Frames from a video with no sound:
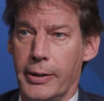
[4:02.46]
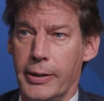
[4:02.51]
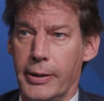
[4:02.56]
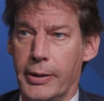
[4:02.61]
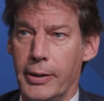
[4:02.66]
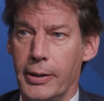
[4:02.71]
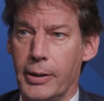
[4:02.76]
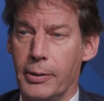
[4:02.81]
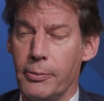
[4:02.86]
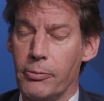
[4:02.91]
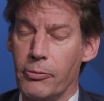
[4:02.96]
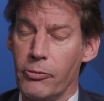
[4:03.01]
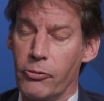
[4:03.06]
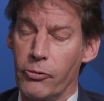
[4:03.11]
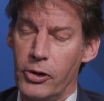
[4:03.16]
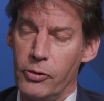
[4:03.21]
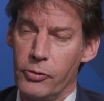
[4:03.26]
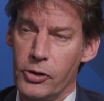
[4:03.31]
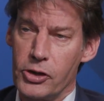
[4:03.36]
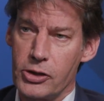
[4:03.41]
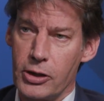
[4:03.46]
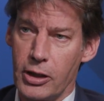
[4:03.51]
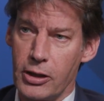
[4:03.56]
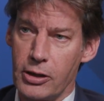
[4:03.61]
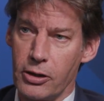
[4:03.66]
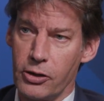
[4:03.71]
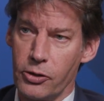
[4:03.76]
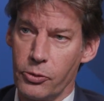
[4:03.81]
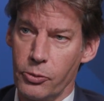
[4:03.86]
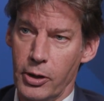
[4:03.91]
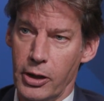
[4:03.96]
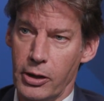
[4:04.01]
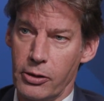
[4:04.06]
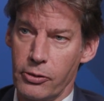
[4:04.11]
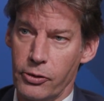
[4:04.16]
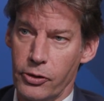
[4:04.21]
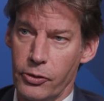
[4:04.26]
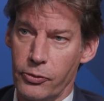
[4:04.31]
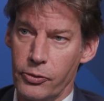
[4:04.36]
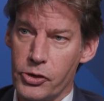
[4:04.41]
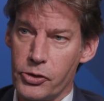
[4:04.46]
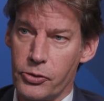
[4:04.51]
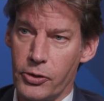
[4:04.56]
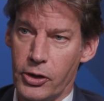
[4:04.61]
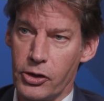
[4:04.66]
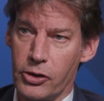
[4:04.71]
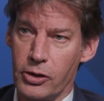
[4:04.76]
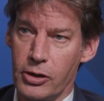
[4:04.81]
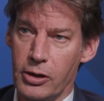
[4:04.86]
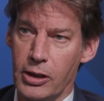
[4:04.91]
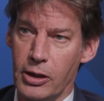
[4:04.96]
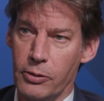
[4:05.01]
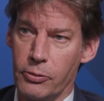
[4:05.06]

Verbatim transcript: When we started the work on the restriction,